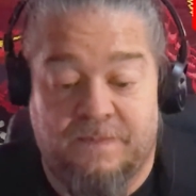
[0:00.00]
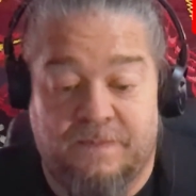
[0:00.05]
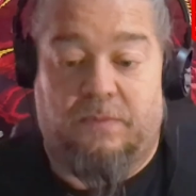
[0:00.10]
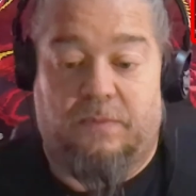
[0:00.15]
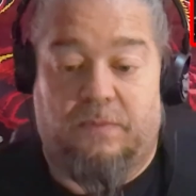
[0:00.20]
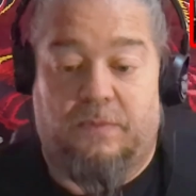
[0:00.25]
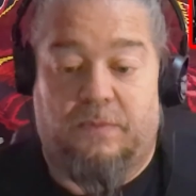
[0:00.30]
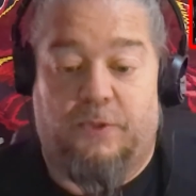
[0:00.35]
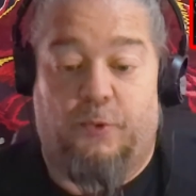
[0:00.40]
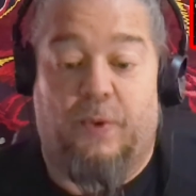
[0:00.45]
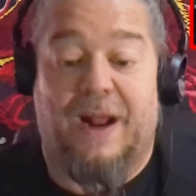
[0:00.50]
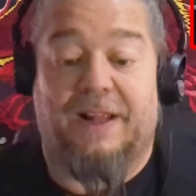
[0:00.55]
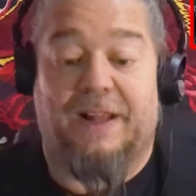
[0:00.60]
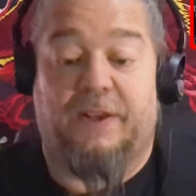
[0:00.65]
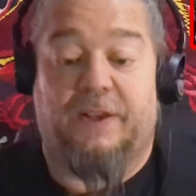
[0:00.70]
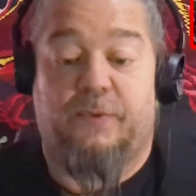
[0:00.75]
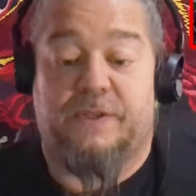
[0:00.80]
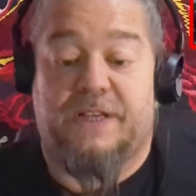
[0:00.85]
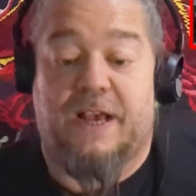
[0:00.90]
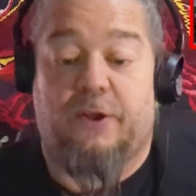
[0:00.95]
The rally
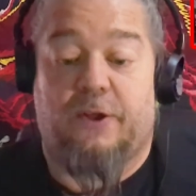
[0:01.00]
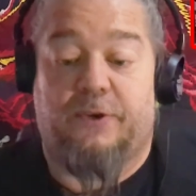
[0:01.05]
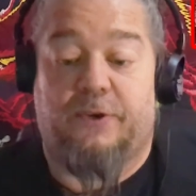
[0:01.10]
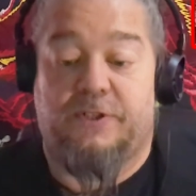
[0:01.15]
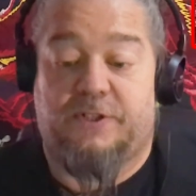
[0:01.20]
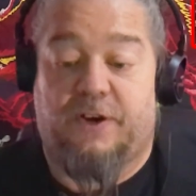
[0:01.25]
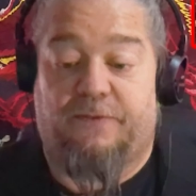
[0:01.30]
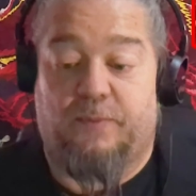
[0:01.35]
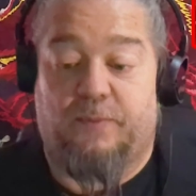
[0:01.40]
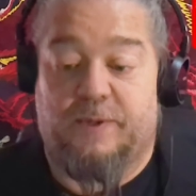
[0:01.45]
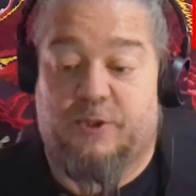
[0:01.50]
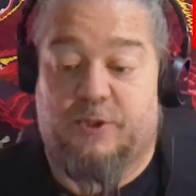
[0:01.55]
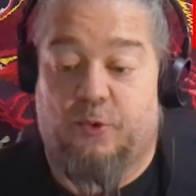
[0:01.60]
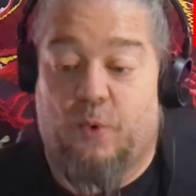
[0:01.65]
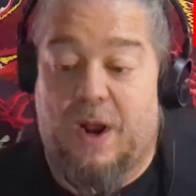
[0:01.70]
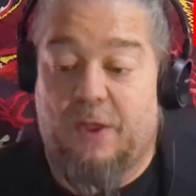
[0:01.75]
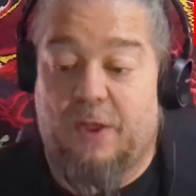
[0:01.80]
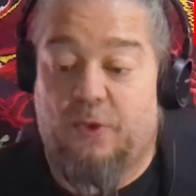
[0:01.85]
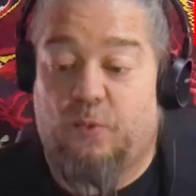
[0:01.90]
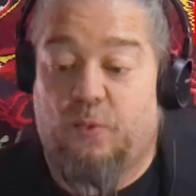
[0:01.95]
was held as governments
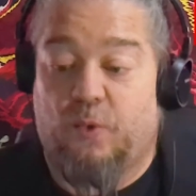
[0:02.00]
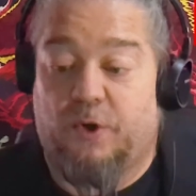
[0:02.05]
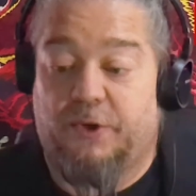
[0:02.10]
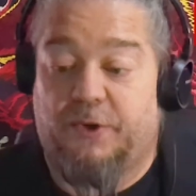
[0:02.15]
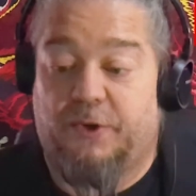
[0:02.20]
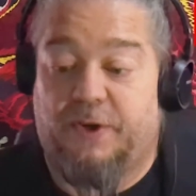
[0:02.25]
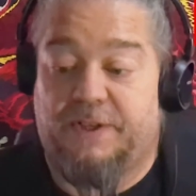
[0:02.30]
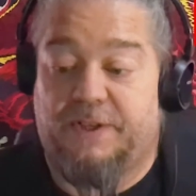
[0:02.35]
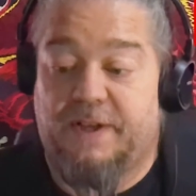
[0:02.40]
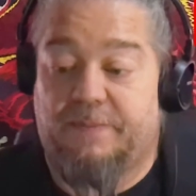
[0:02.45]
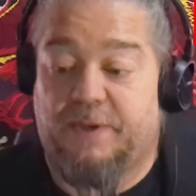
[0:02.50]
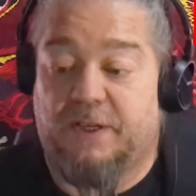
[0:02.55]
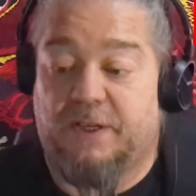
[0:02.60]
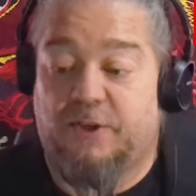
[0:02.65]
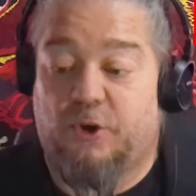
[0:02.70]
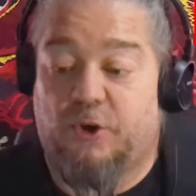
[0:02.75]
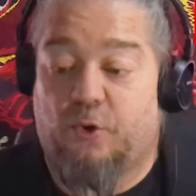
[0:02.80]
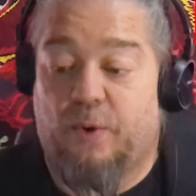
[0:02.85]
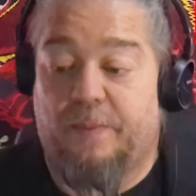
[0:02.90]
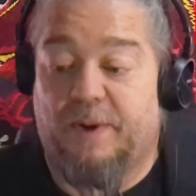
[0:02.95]
around the world are attempting to
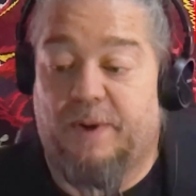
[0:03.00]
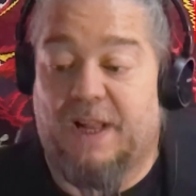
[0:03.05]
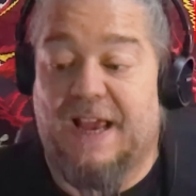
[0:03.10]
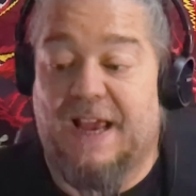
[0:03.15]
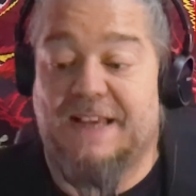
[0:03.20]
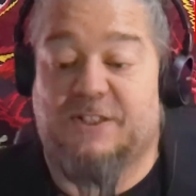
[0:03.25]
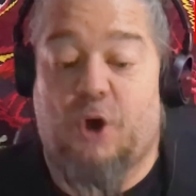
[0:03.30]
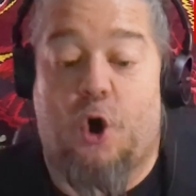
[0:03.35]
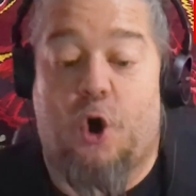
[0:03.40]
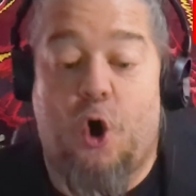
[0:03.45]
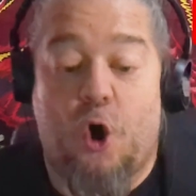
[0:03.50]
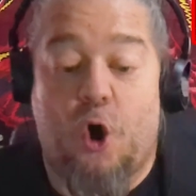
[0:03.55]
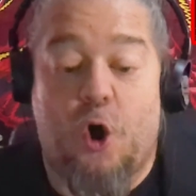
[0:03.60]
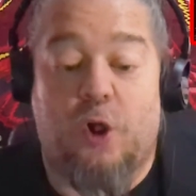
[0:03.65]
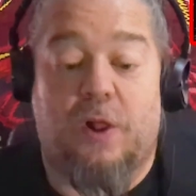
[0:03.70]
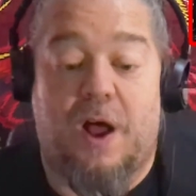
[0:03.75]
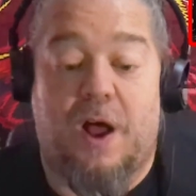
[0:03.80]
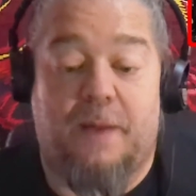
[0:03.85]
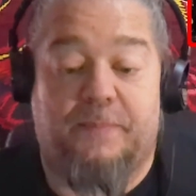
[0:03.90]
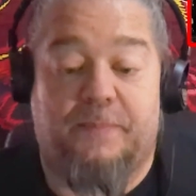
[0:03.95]
criminalize all
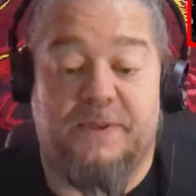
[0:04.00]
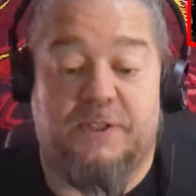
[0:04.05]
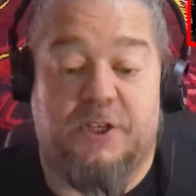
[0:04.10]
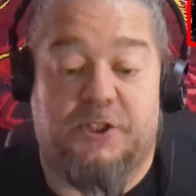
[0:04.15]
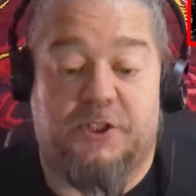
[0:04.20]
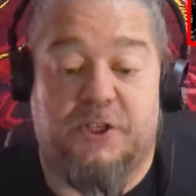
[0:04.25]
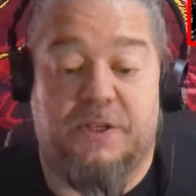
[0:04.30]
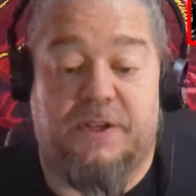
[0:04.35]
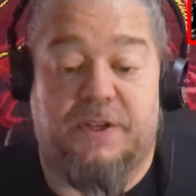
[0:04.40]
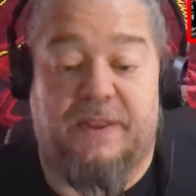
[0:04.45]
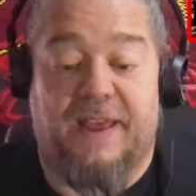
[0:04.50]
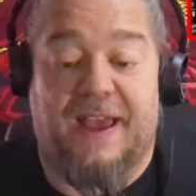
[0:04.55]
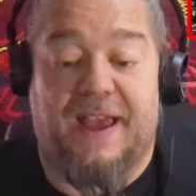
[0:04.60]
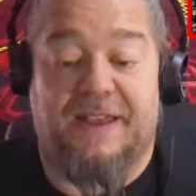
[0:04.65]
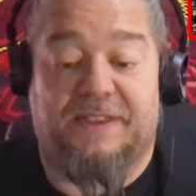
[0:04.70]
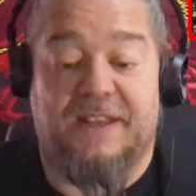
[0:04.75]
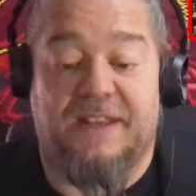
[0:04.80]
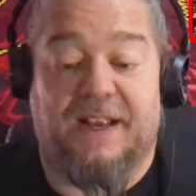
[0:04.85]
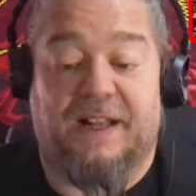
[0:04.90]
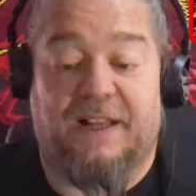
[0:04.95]
opposition to the
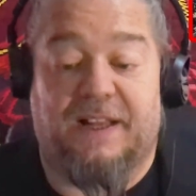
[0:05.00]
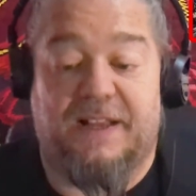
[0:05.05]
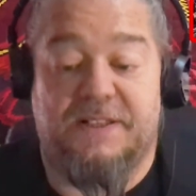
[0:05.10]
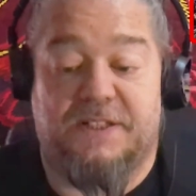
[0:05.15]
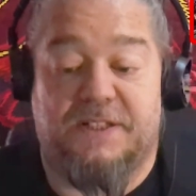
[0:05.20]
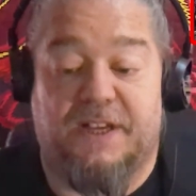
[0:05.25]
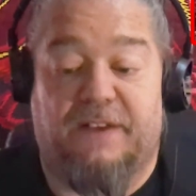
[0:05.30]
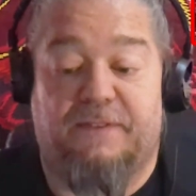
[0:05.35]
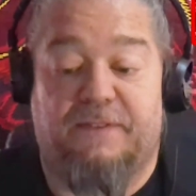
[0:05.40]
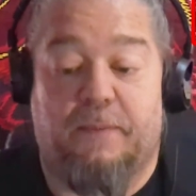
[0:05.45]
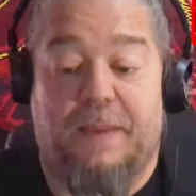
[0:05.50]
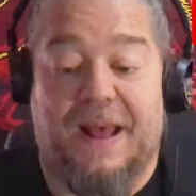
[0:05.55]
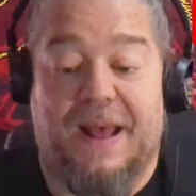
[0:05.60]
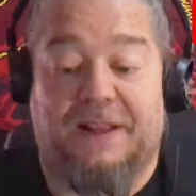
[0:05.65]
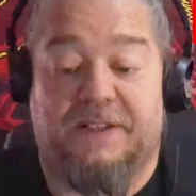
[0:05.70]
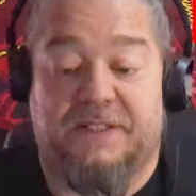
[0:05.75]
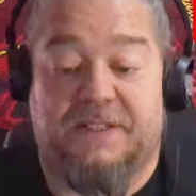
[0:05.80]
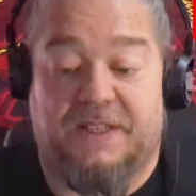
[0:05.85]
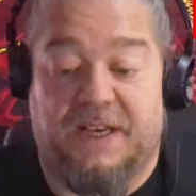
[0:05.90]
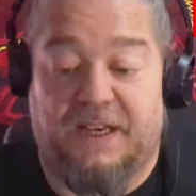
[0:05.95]
ethnic cleansing of the
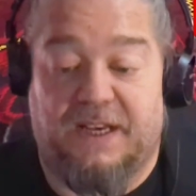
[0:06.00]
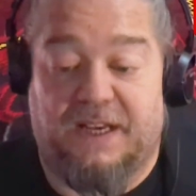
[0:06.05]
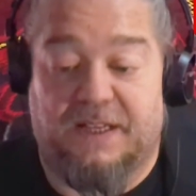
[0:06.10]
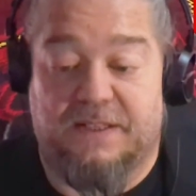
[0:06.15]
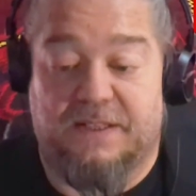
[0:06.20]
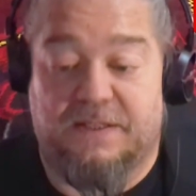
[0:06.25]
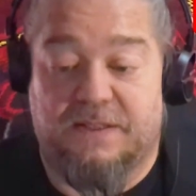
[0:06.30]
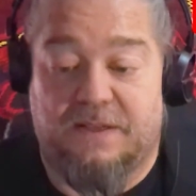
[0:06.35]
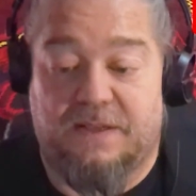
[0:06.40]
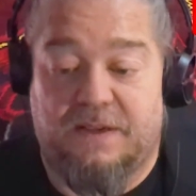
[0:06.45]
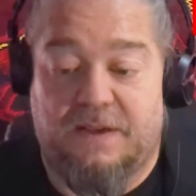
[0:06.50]
Palestinians.